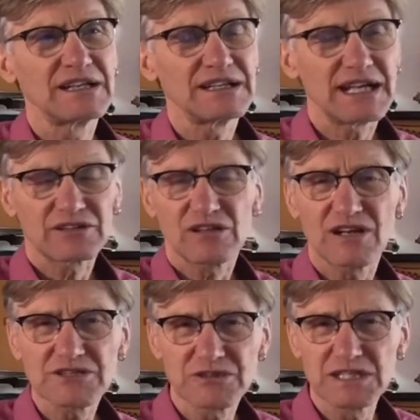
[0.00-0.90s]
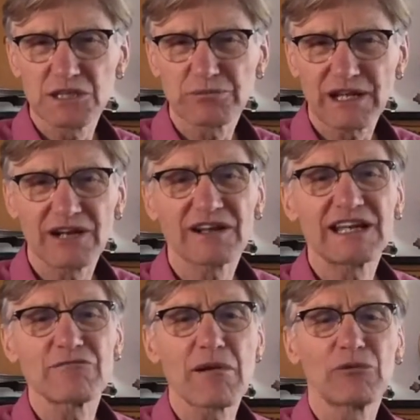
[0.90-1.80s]
yeah, the concertina player, I
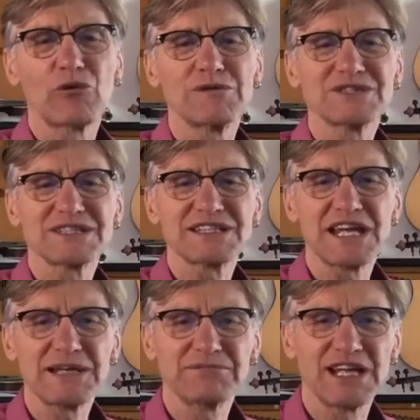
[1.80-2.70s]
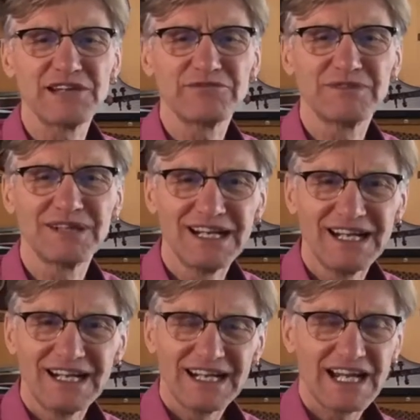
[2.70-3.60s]
can't remember, what was his name, Dave?
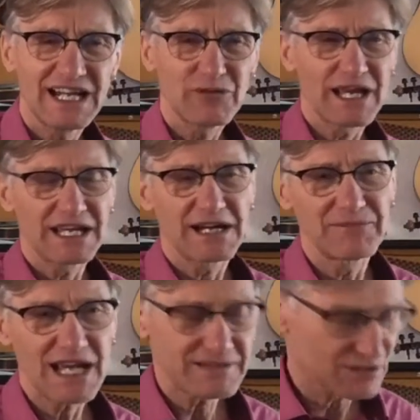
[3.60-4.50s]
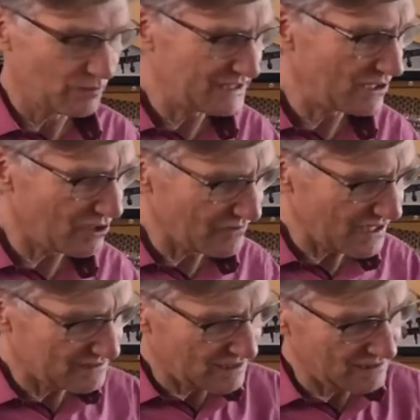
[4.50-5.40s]
Anyway, so we did all
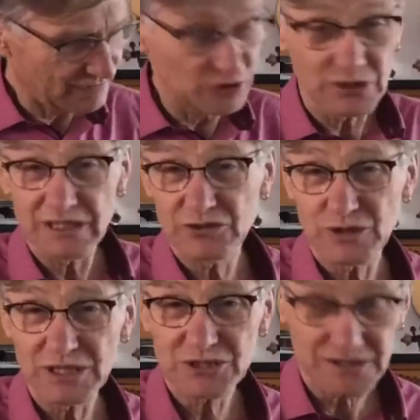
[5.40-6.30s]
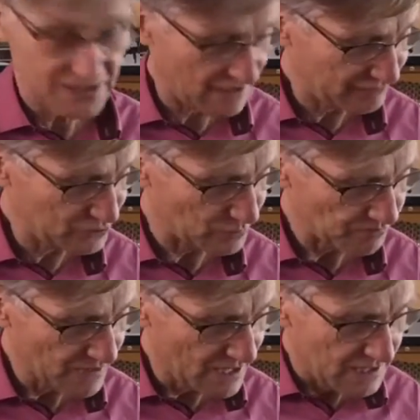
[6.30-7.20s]
that. I love doing the traditional stuff too.
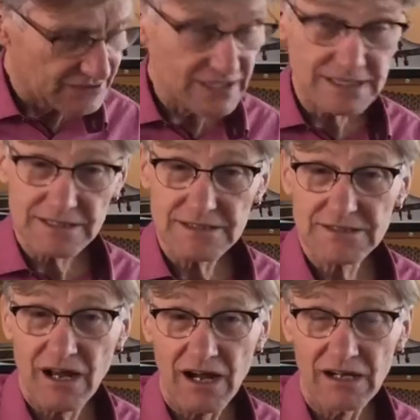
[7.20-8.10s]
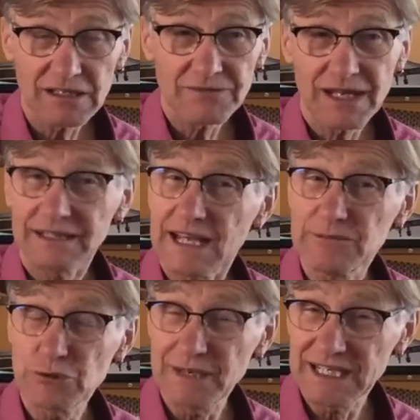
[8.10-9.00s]
This is a song that
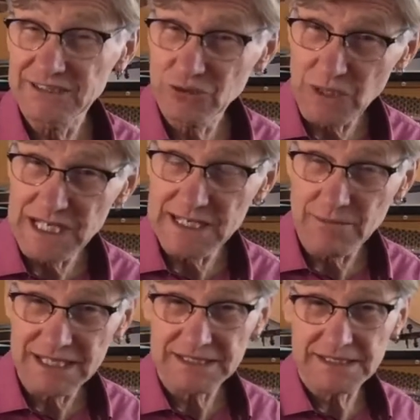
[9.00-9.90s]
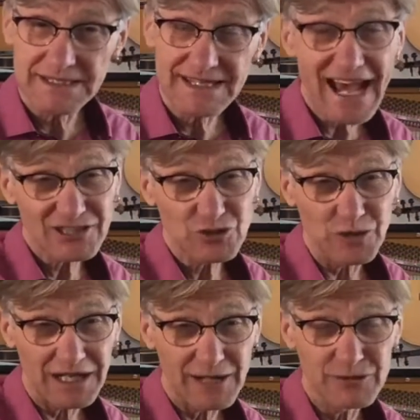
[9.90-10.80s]
came to me in a dream in
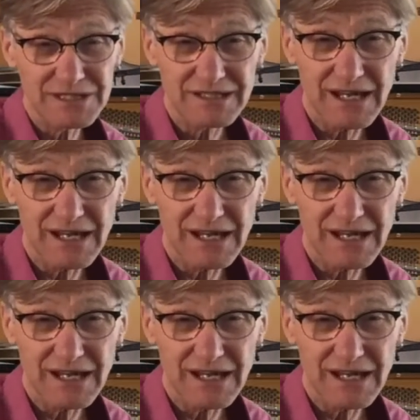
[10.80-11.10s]
Saskatchewan. I was